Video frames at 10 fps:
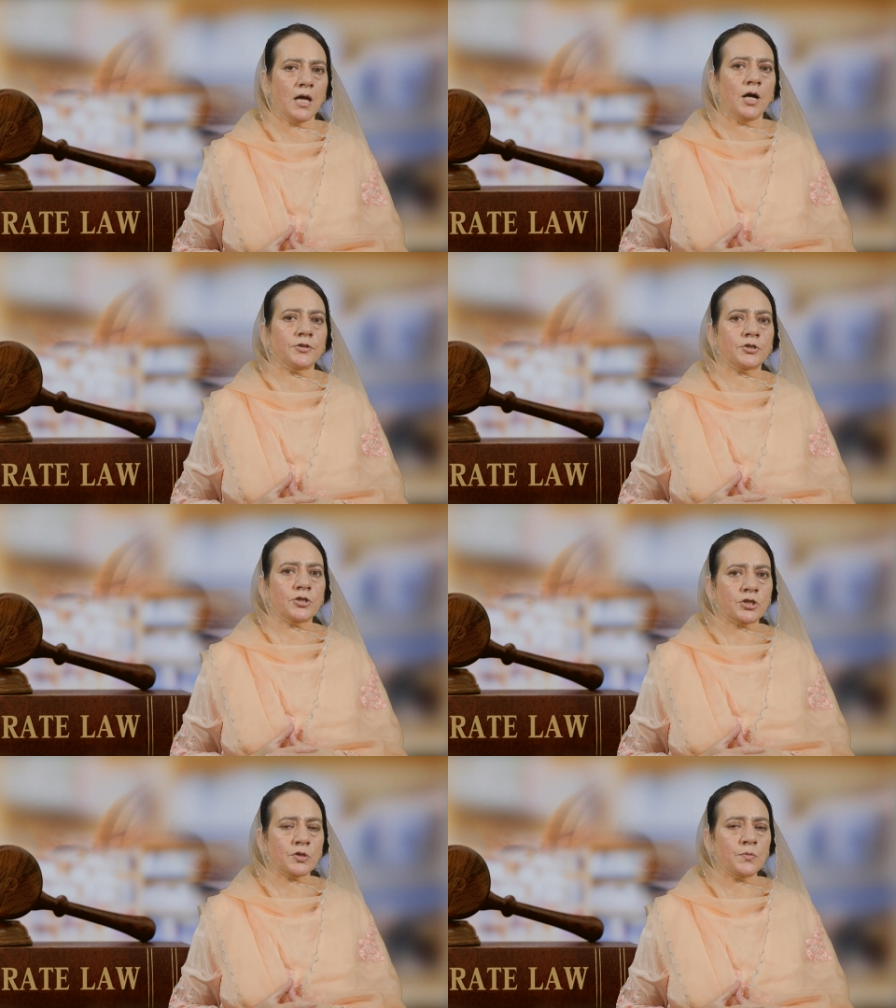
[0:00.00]
to
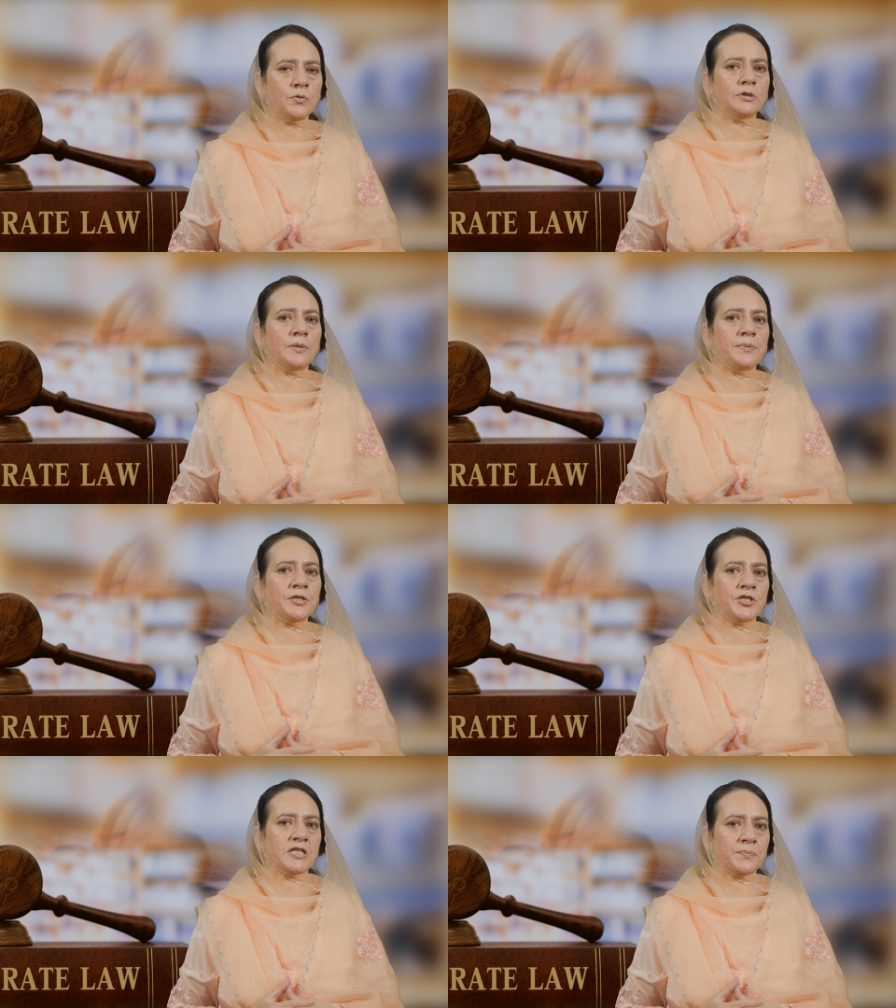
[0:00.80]
distribute the
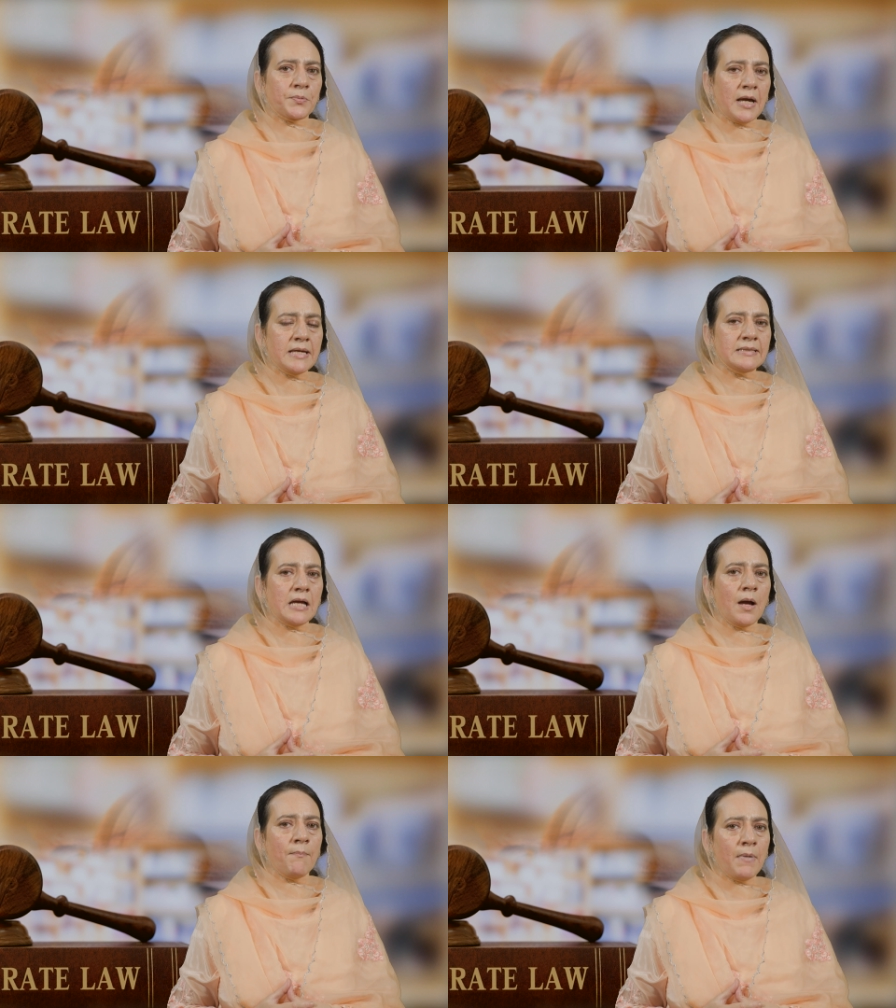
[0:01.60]
purchase price
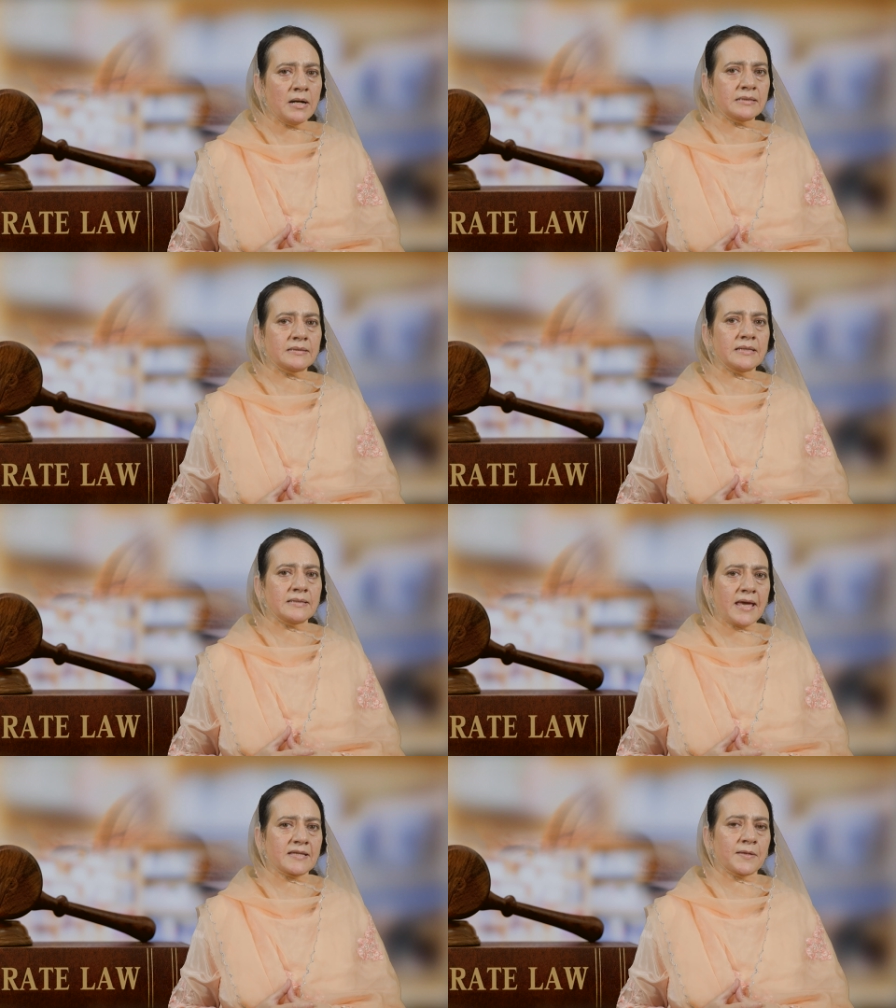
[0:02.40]
amongst its
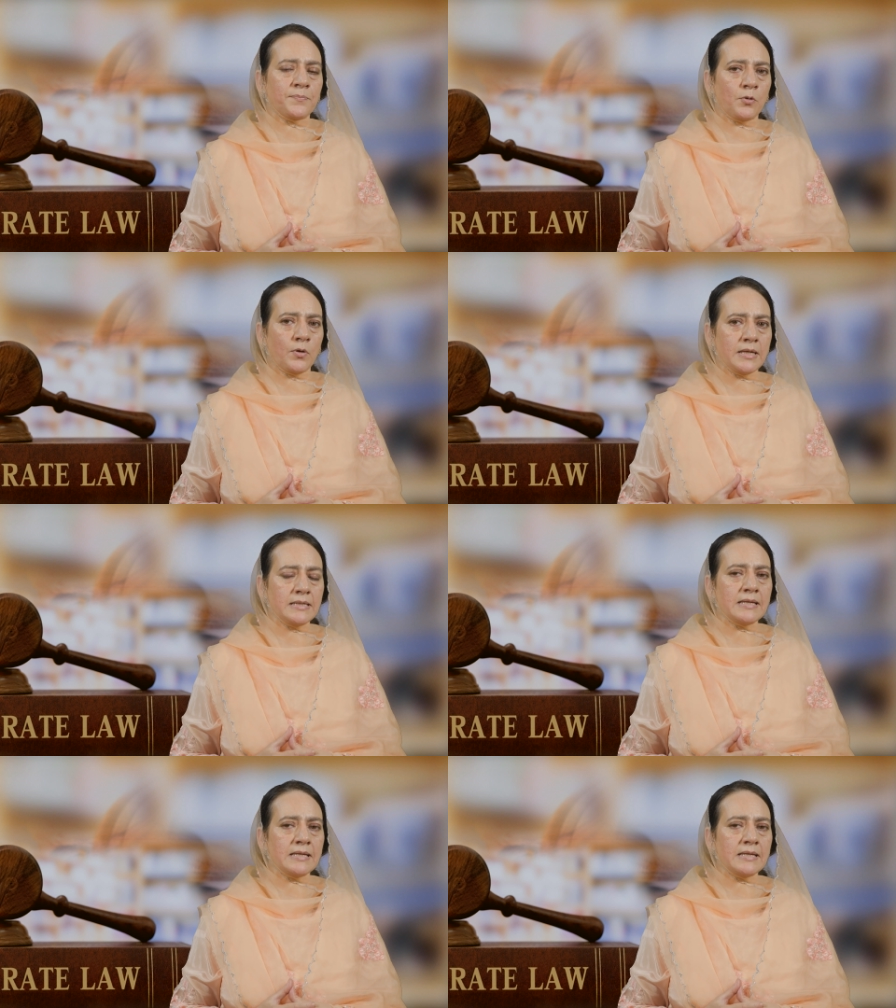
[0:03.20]
ex-employees